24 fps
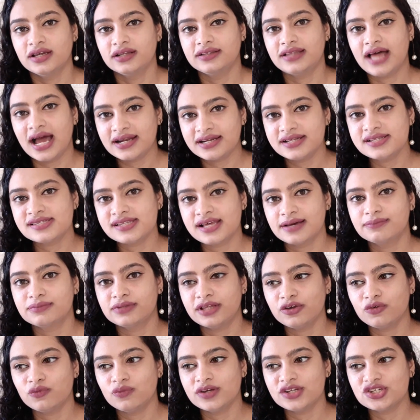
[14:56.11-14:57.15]
that is
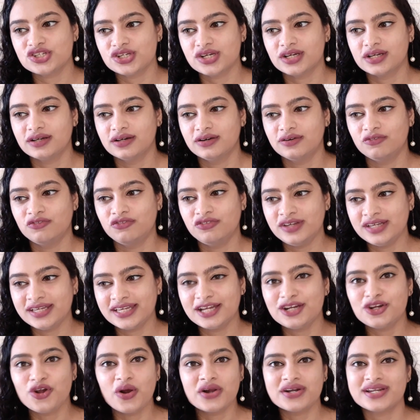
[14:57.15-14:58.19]
something which we
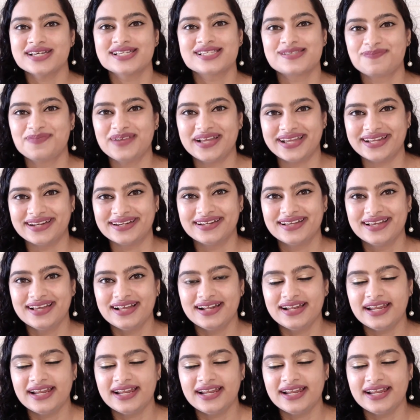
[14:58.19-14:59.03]
cannot explain.